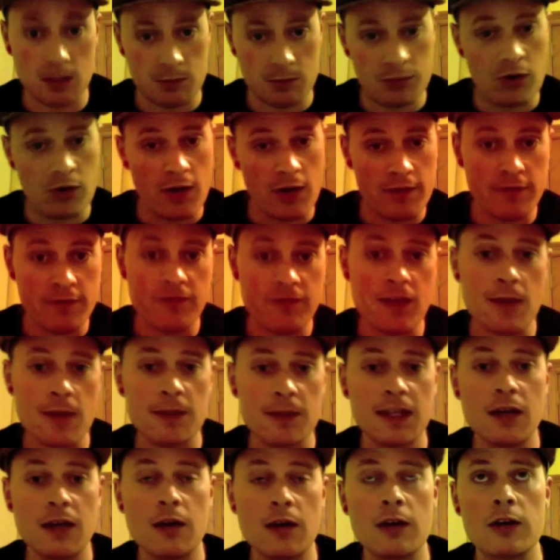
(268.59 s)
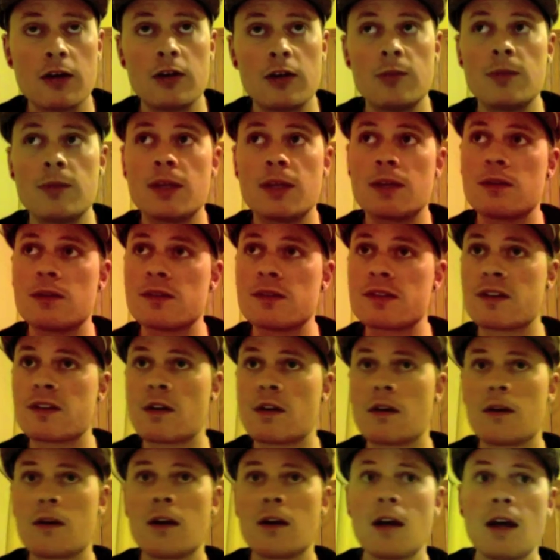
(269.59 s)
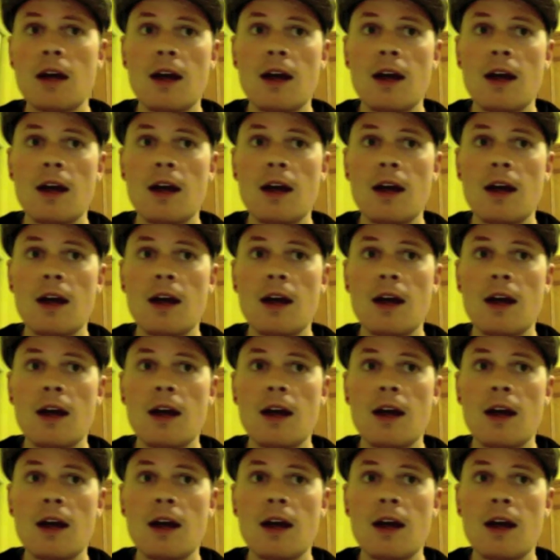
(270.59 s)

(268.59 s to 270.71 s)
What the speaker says: private family home, and also